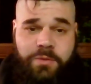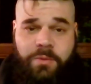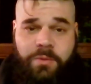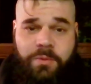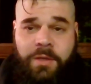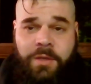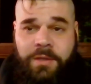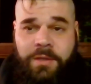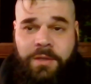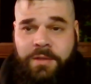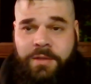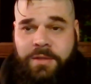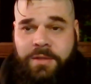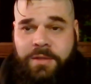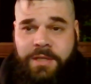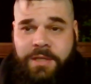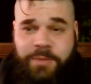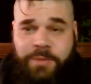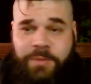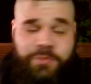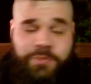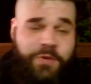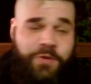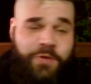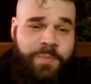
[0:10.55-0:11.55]

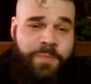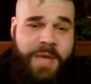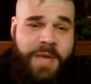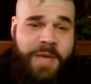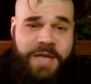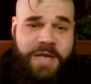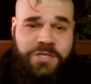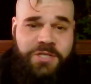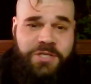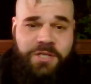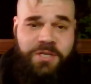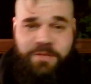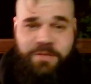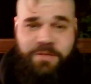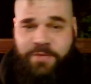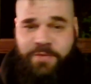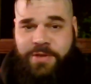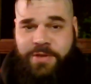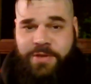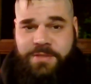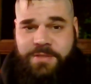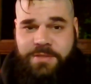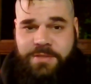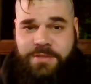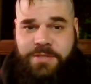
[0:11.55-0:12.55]
It was very passionate and
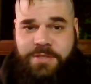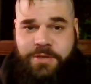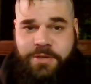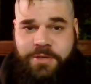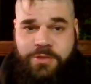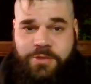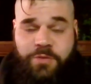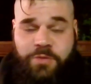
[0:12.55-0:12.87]
very sincere.